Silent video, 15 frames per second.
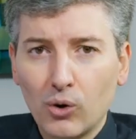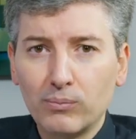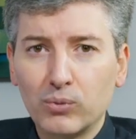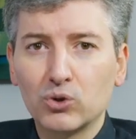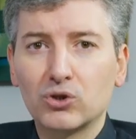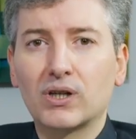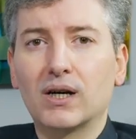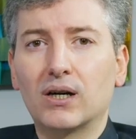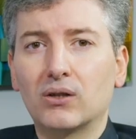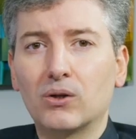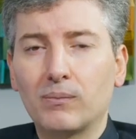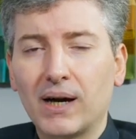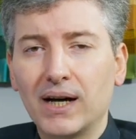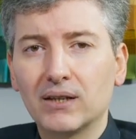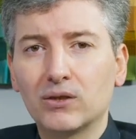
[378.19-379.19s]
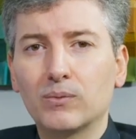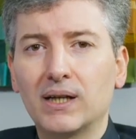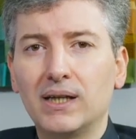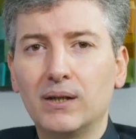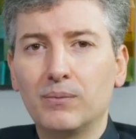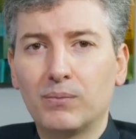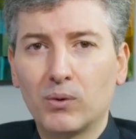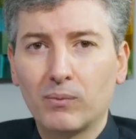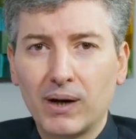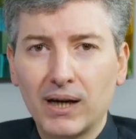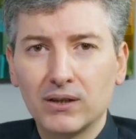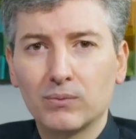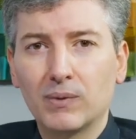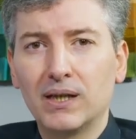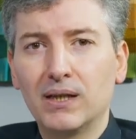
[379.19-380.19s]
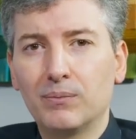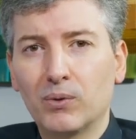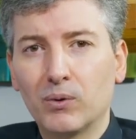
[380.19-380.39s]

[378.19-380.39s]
because she didn't have that knowledge,